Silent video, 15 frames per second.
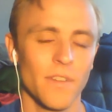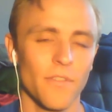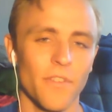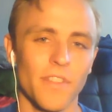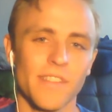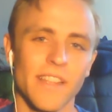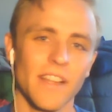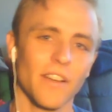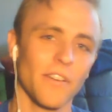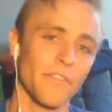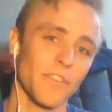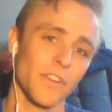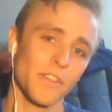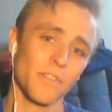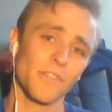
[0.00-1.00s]
For the sake
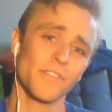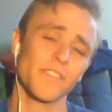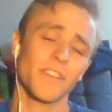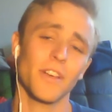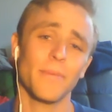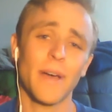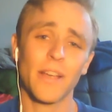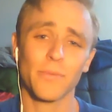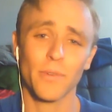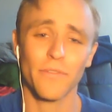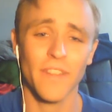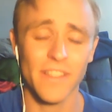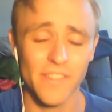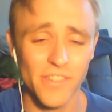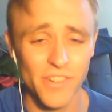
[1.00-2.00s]
of all you UCLA basketball
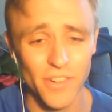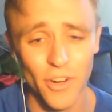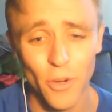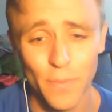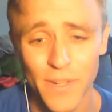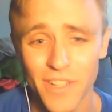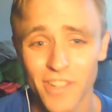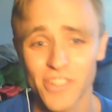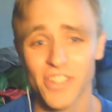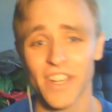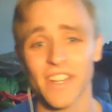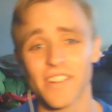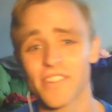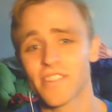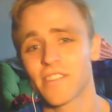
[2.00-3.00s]
fans, I sure hope it does
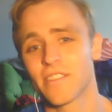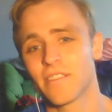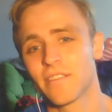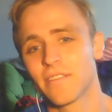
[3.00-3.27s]
change.